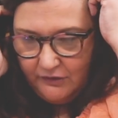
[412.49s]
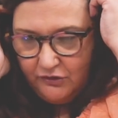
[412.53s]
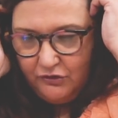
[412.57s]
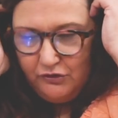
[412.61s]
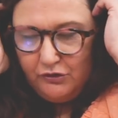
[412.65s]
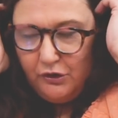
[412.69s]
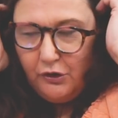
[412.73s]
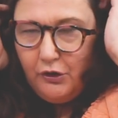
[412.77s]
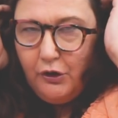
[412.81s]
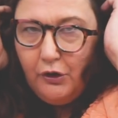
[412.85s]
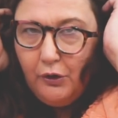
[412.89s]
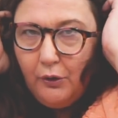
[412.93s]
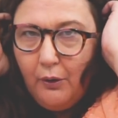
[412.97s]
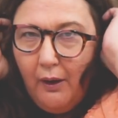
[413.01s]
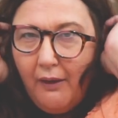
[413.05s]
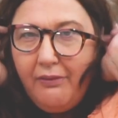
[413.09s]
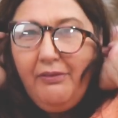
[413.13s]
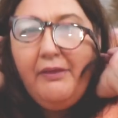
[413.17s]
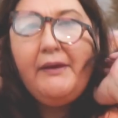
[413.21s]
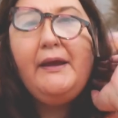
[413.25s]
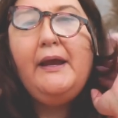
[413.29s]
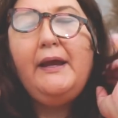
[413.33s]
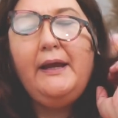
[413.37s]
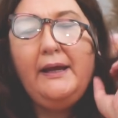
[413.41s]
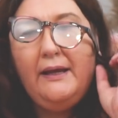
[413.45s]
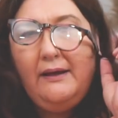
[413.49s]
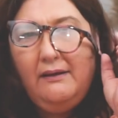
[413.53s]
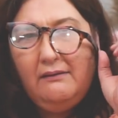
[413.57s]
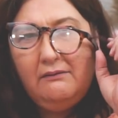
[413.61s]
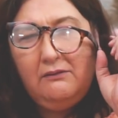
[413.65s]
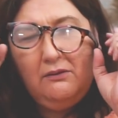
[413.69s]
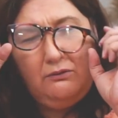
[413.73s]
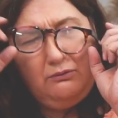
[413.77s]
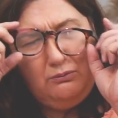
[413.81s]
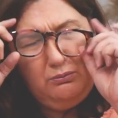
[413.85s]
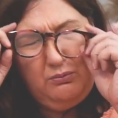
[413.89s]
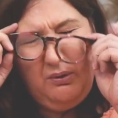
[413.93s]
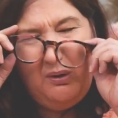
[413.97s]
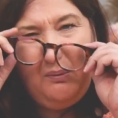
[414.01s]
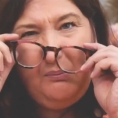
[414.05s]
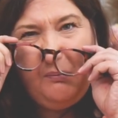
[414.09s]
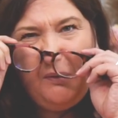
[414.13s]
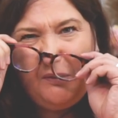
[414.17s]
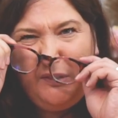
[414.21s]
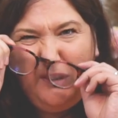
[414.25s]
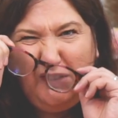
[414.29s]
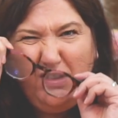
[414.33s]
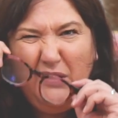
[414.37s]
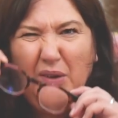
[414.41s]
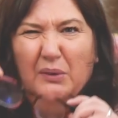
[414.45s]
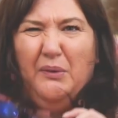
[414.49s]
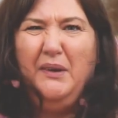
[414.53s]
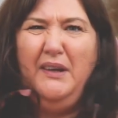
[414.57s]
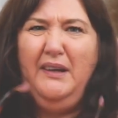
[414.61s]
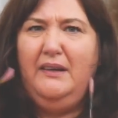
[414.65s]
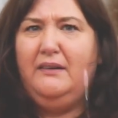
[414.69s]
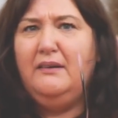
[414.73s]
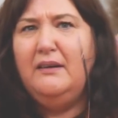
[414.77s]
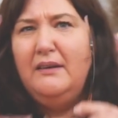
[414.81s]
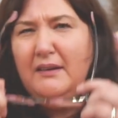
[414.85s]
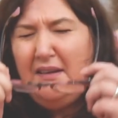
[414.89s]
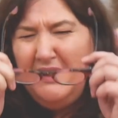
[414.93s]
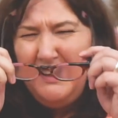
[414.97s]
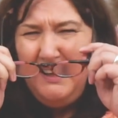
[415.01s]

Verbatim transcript: do the, what am I doing?